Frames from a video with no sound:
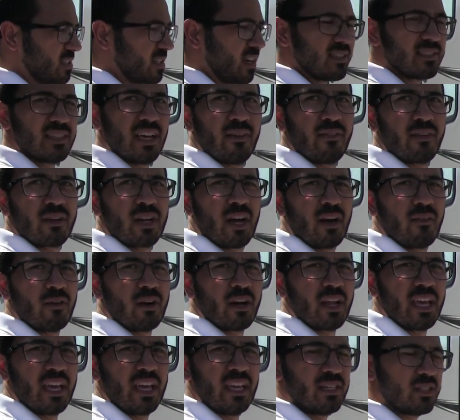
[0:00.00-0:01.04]
it does have a
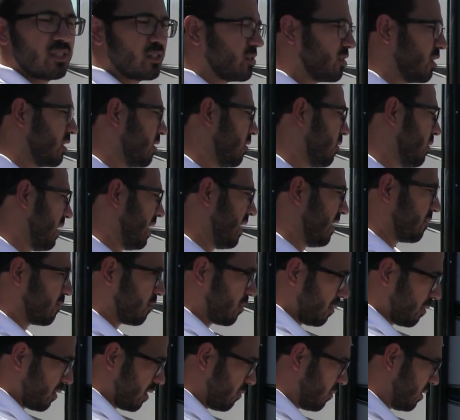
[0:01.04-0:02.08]
covered hinge, so you don't have to
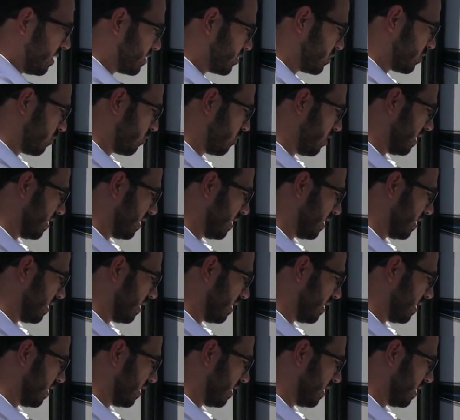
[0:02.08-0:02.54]
worry about a bunch of